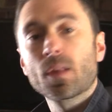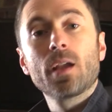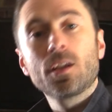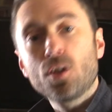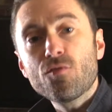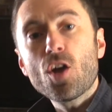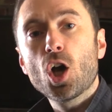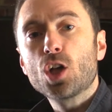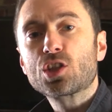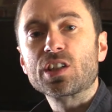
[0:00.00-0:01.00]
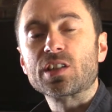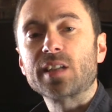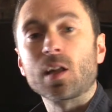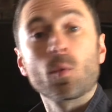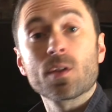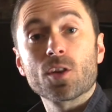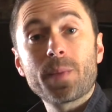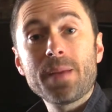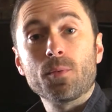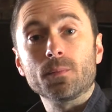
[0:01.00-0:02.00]
You can rehearse this skill with other
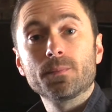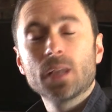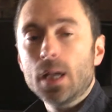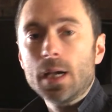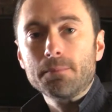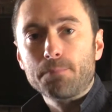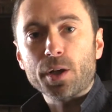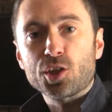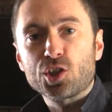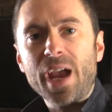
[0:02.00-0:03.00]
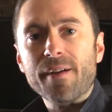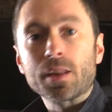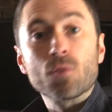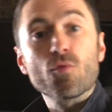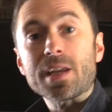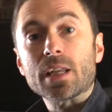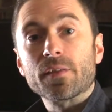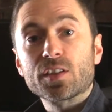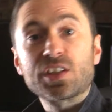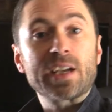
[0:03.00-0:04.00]
people by sharing the reading of
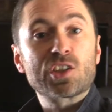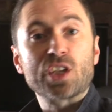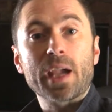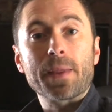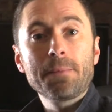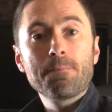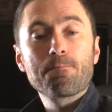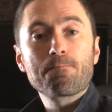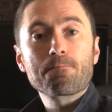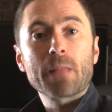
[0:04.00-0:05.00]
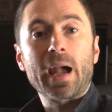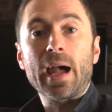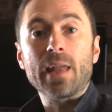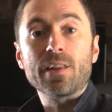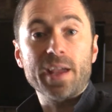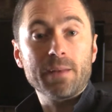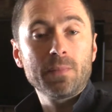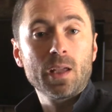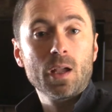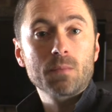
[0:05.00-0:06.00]
a text together and then
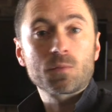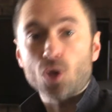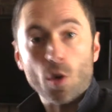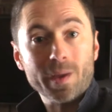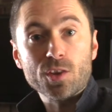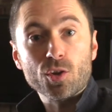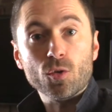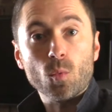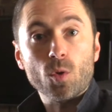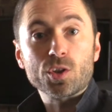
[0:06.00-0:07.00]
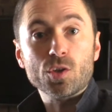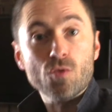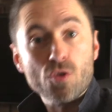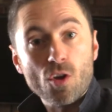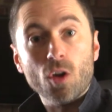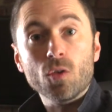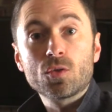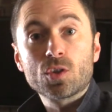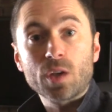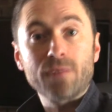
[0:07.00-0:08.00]
going through what you know
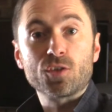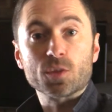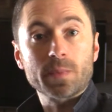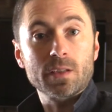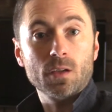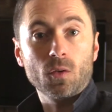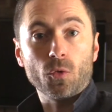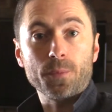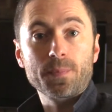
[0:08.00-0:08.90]
to have just been told